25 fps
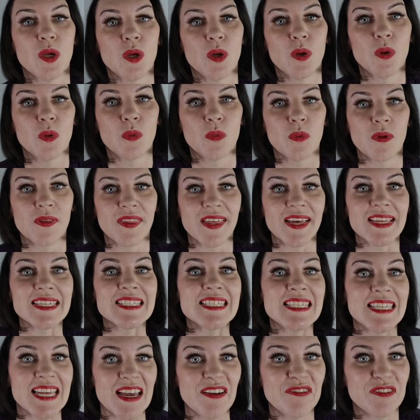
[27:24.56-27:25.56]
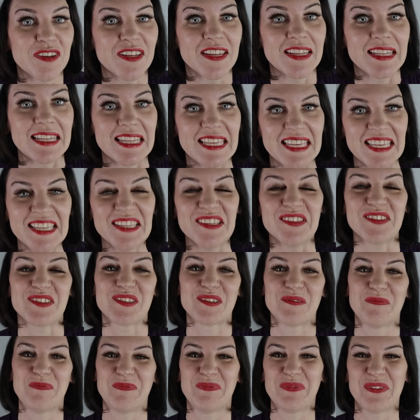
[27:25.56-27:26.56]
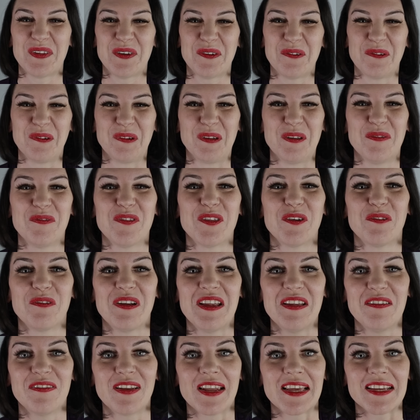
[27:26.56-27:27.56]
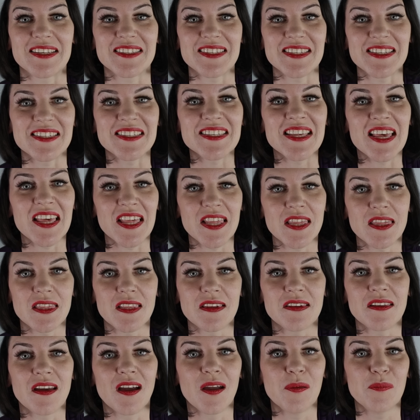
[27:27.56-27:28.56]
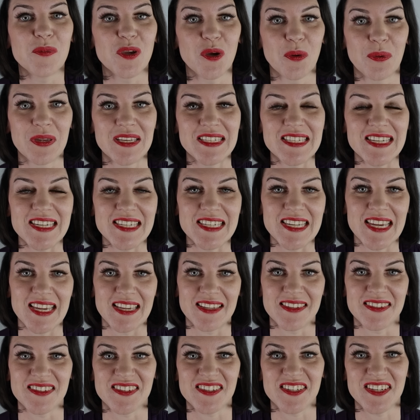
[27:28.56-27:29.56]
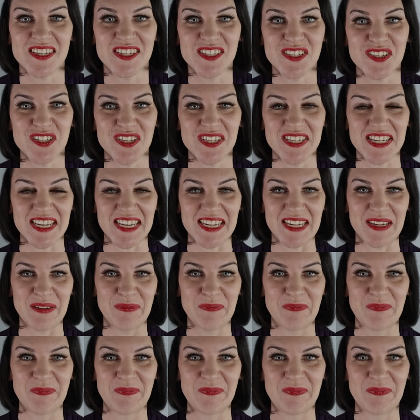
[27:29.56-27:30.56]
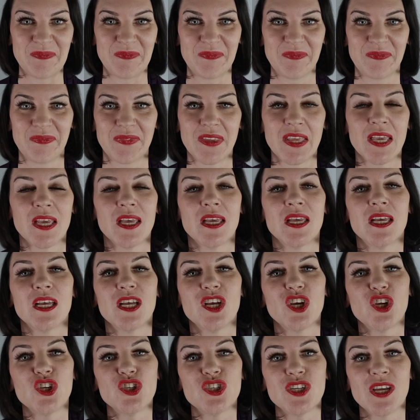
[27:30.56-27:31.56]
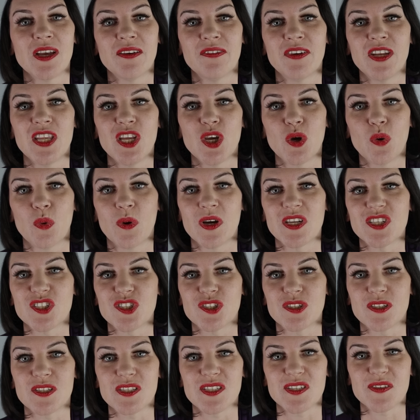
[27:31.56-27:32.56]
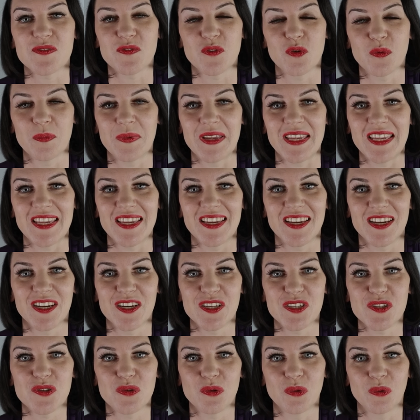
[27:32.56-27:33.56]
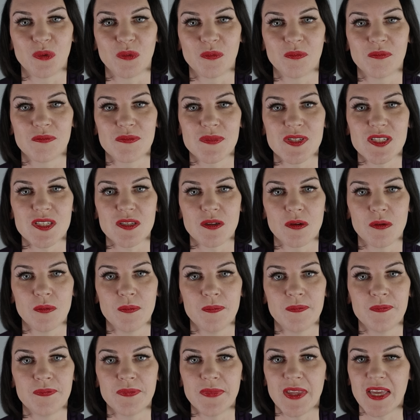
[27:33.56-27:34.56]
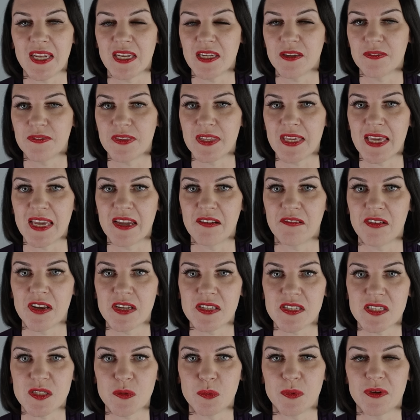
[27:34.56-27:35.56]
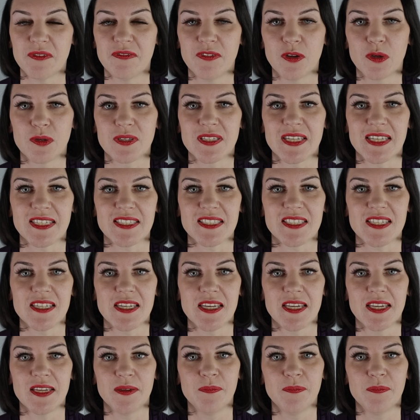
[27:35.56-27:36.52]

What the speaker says: Well, that definitely is all of the reflexes that I'm going to test today. Do you have any questions for me at all? So, any of the areas that we've looked at today,